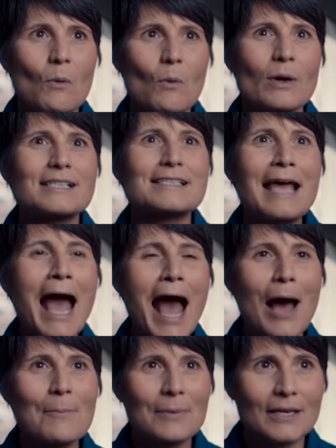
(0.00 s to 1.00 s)
what's
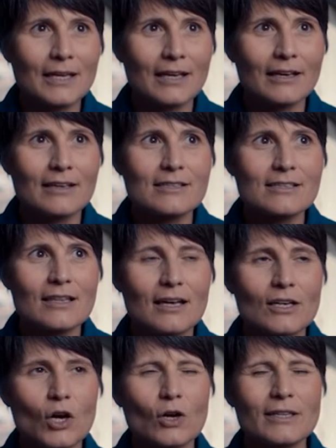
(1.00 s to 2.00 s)
happening is
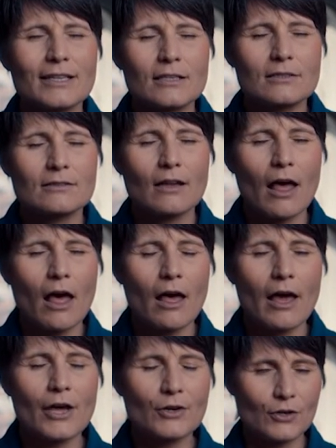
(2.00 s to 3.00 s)
that all that
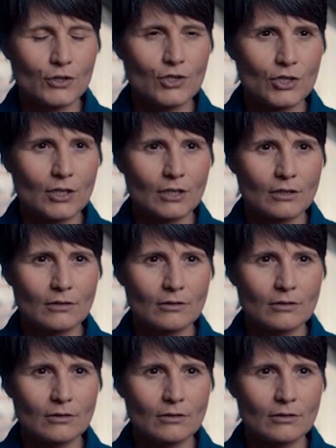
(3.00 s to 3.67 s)
energy,